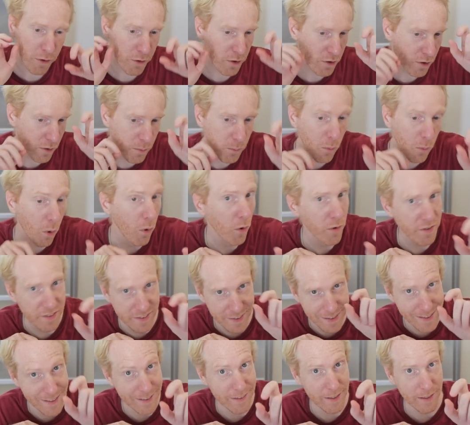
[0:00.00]
are the
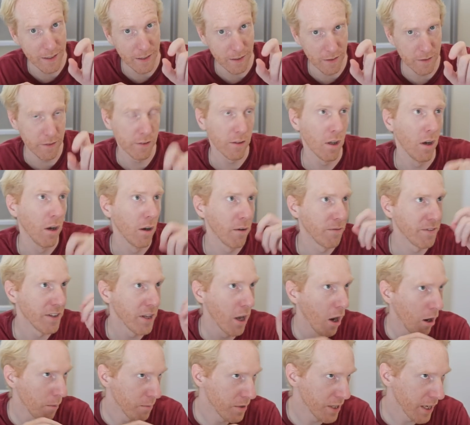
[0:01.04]
smallest details of
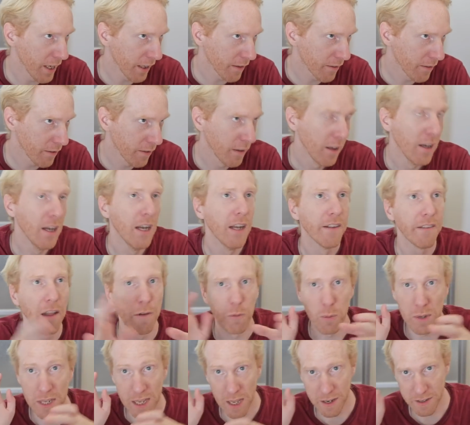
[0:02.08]
the objects
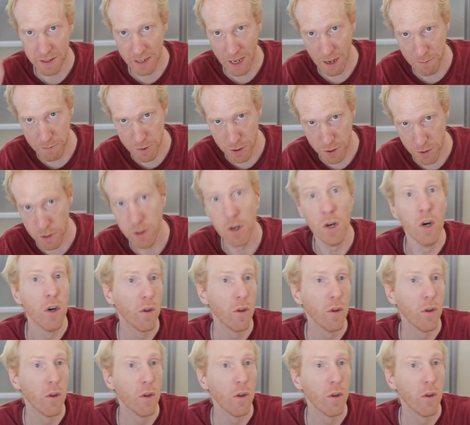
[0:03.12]
that we can capture